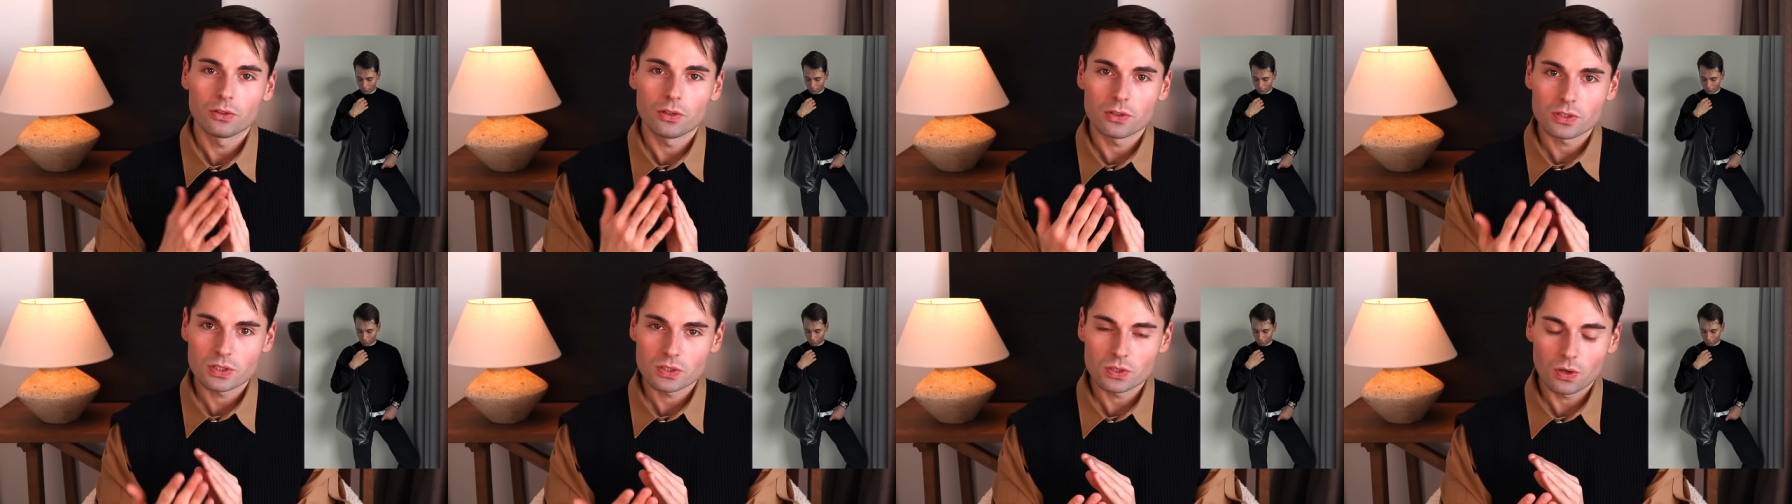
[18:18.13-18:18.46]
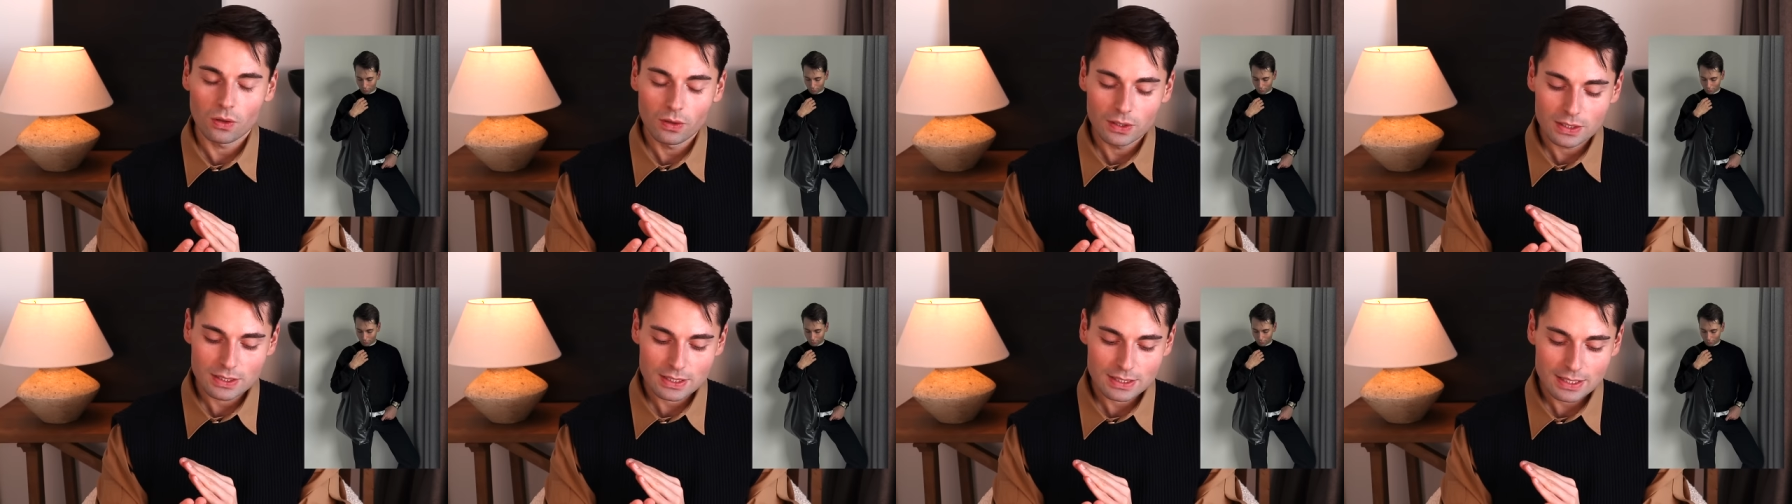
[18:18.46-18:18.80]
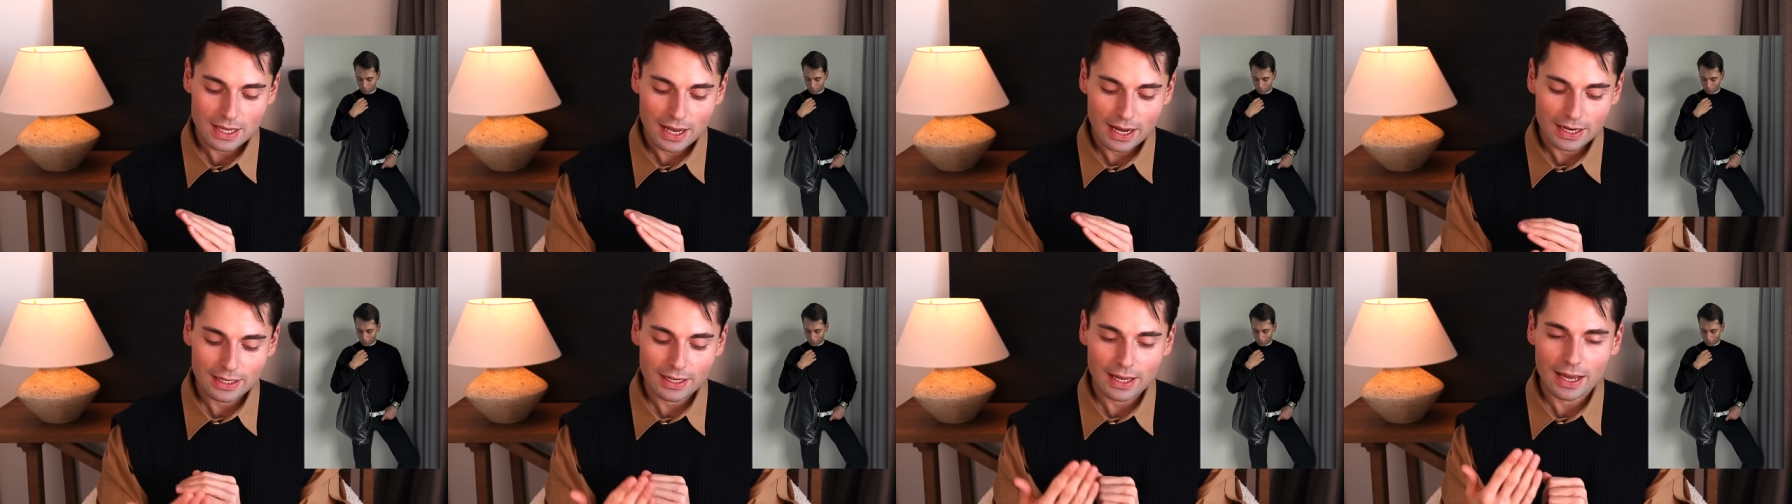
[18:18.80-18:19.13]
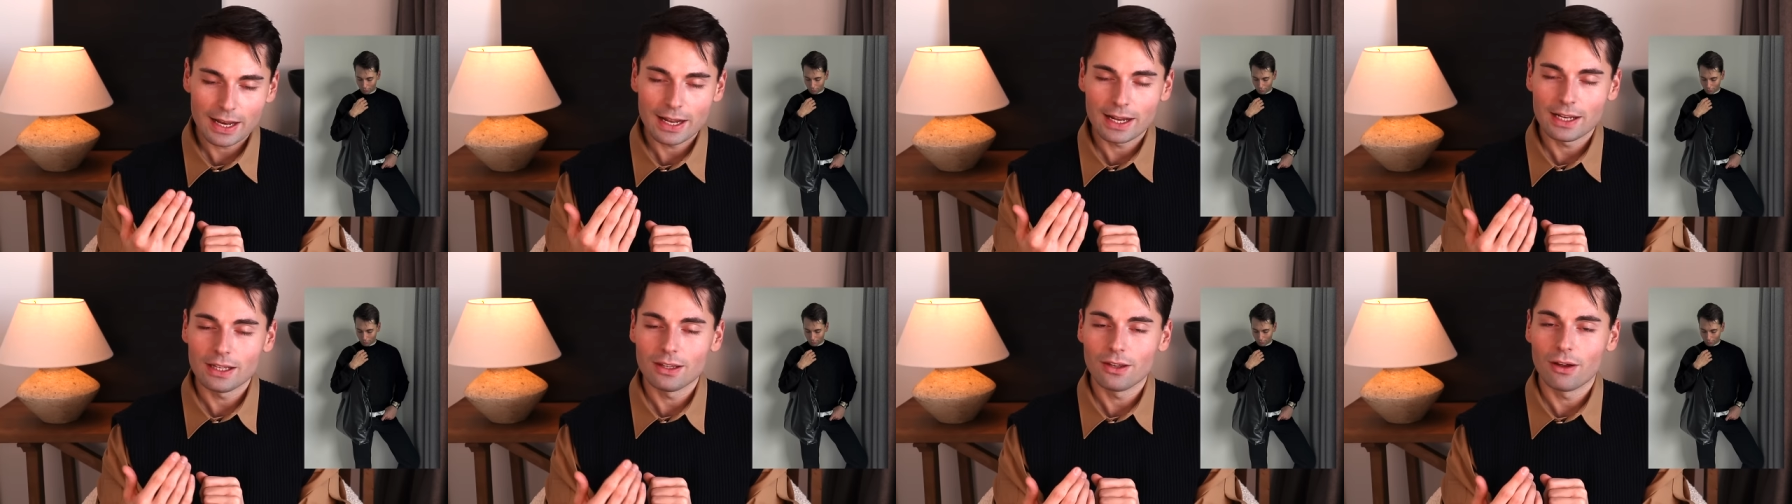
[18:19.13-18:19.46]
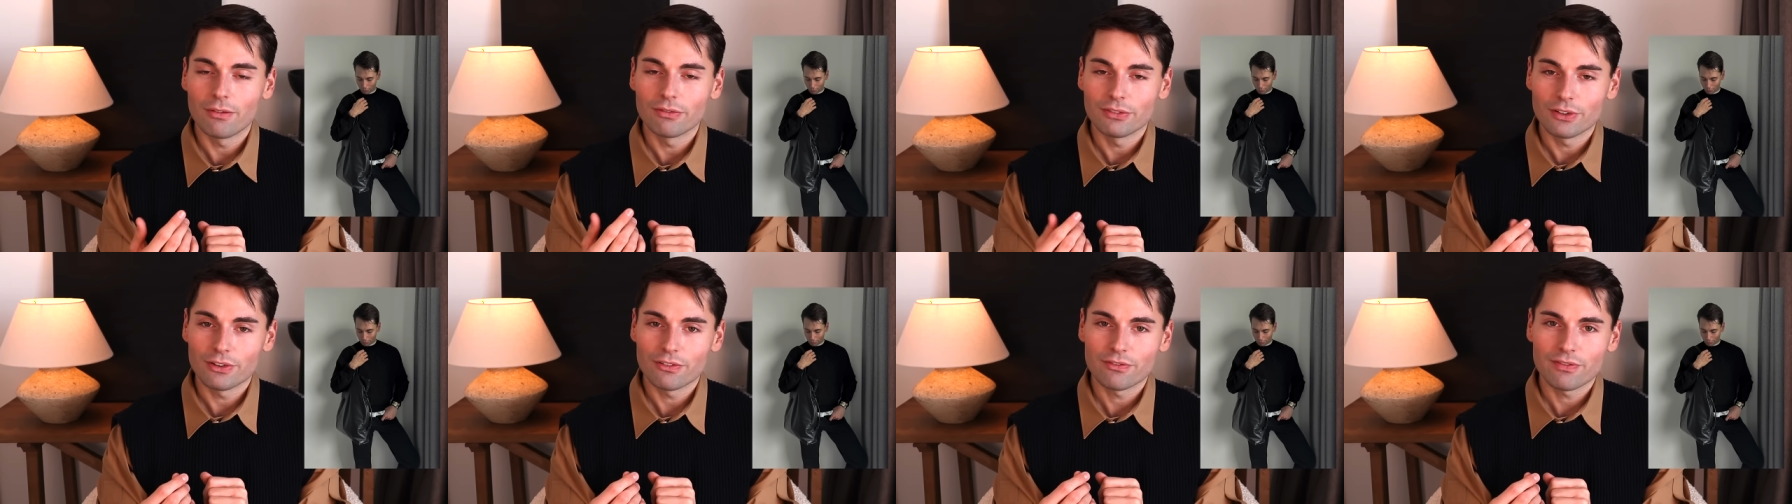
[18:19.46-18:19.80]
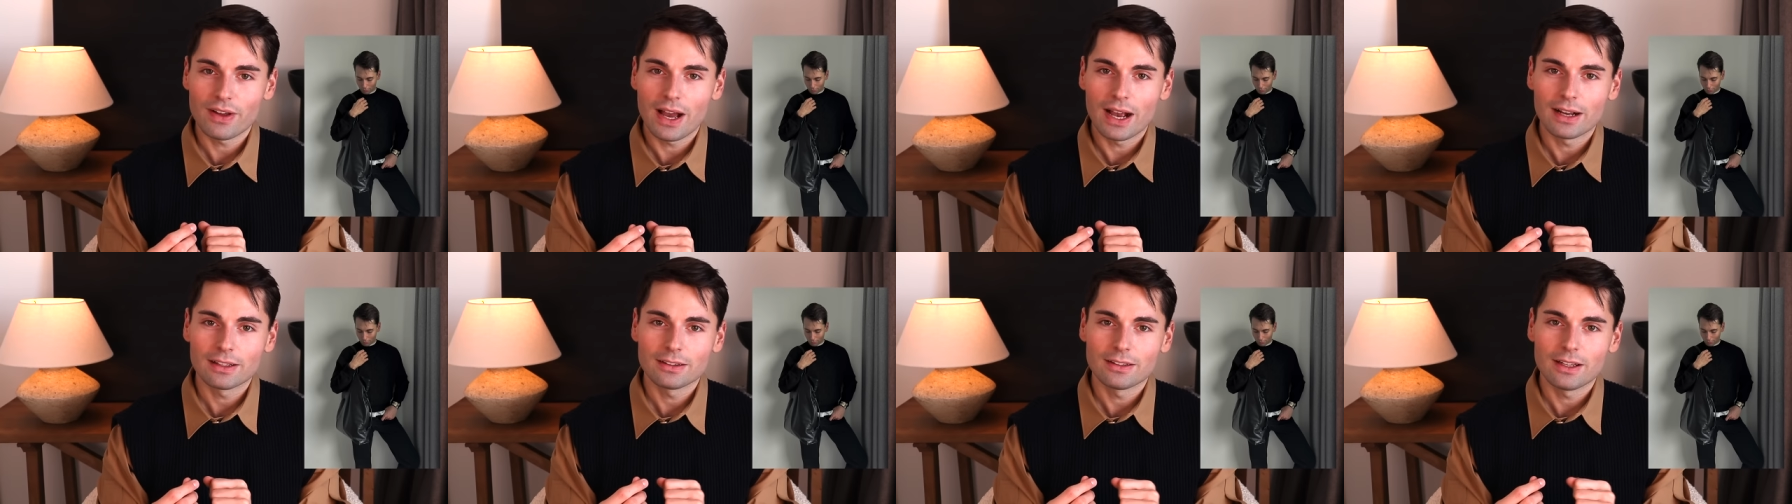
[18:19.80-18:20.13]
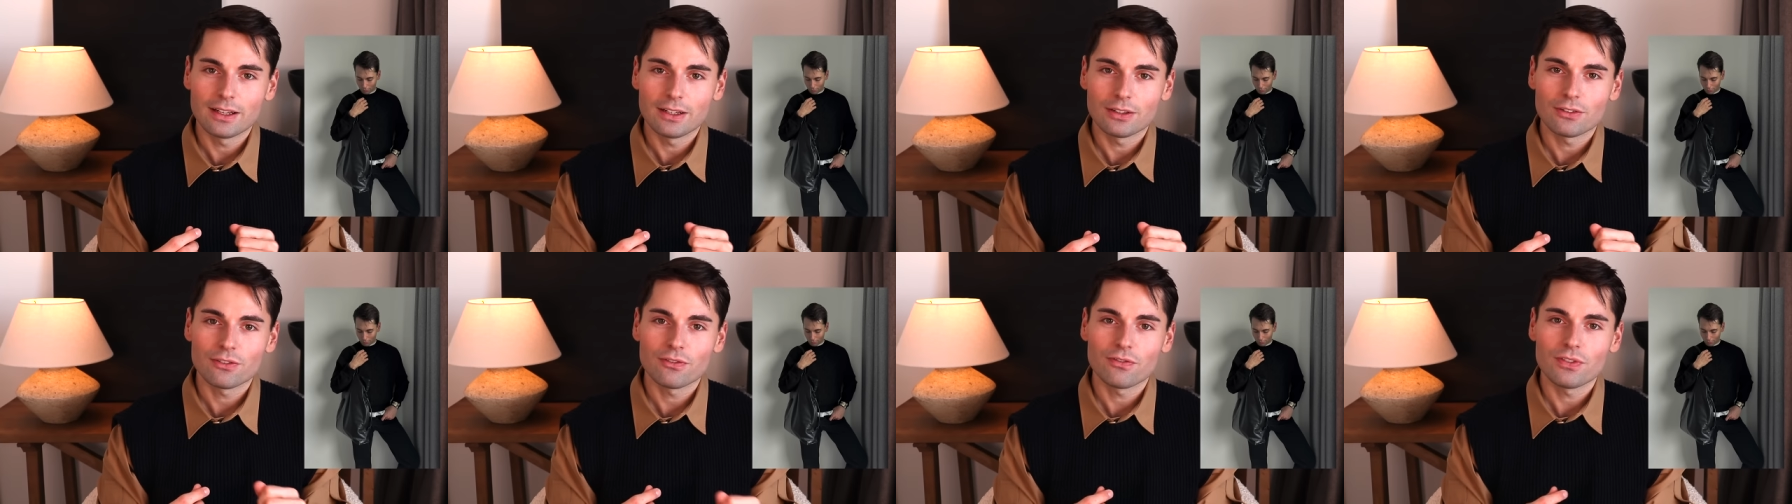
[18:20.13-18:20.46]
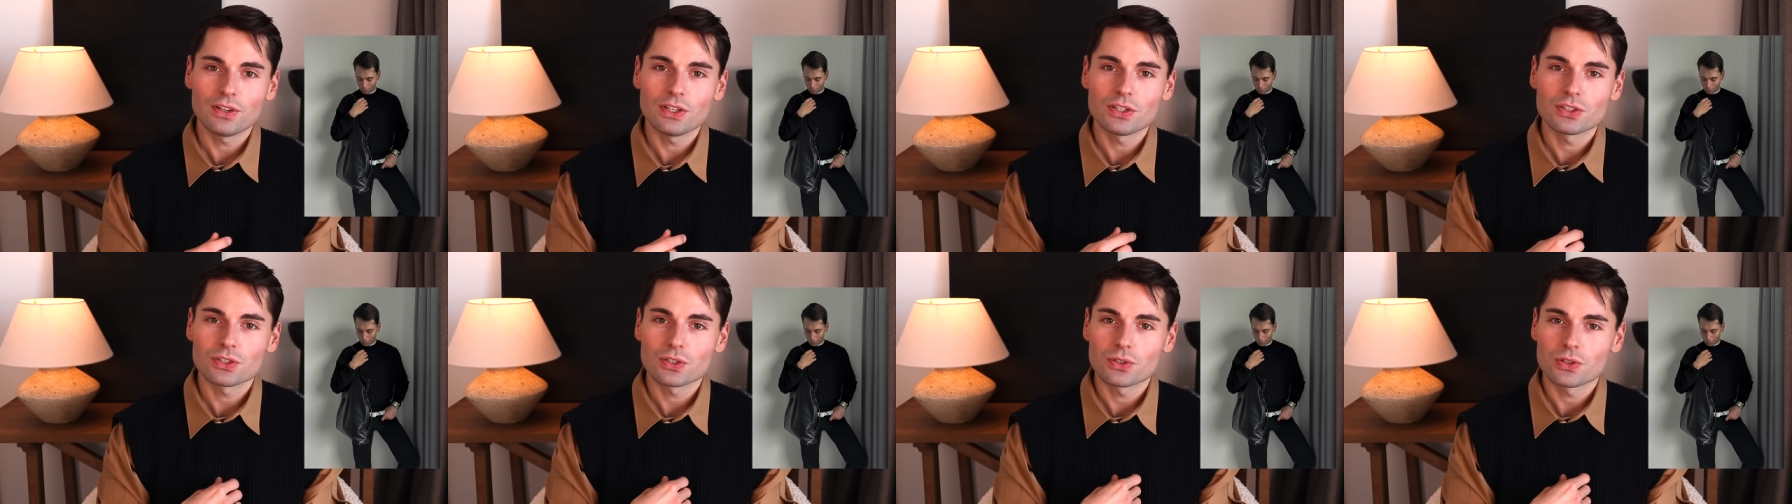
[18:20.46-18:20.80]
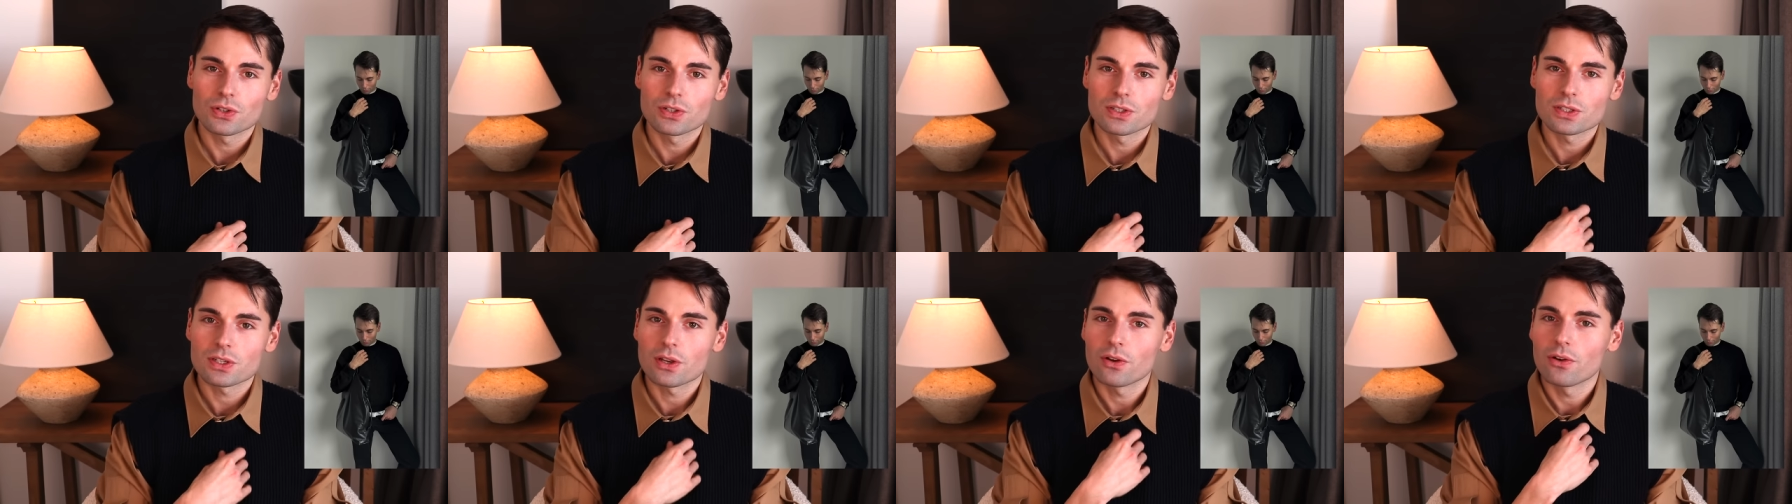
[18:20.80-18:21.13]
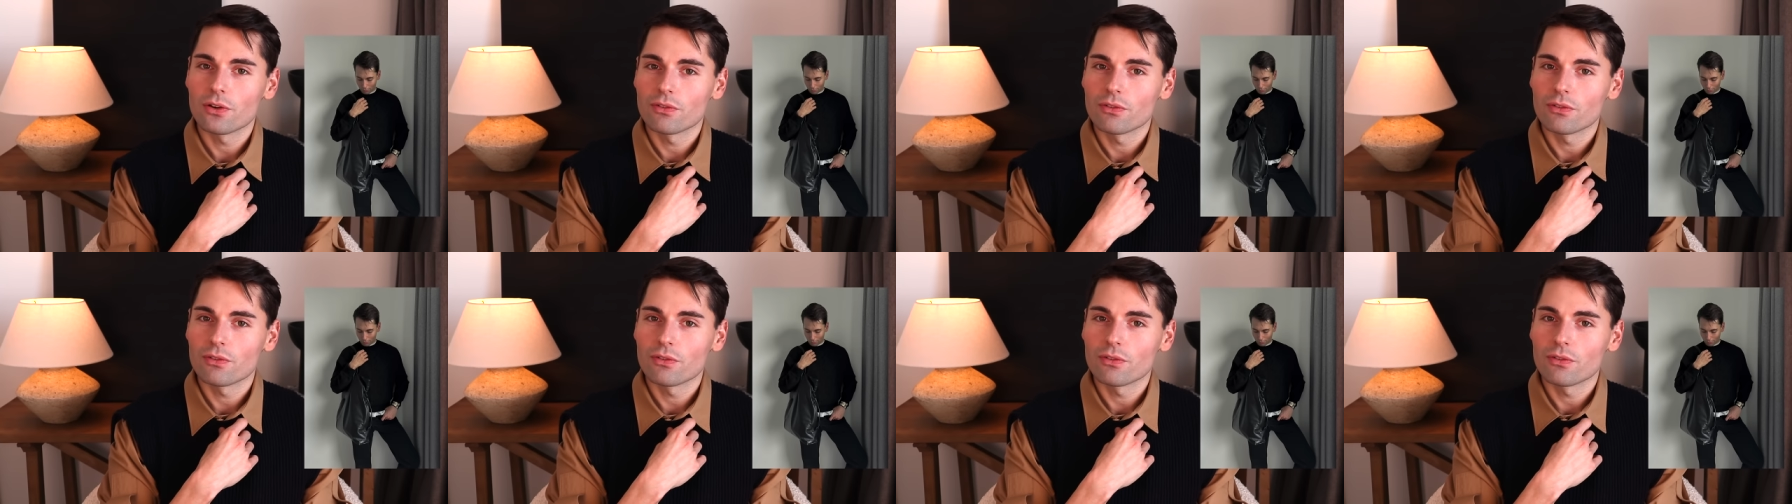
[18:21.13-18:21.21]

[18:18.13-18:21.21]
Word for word: the solid side and I love the fact that it features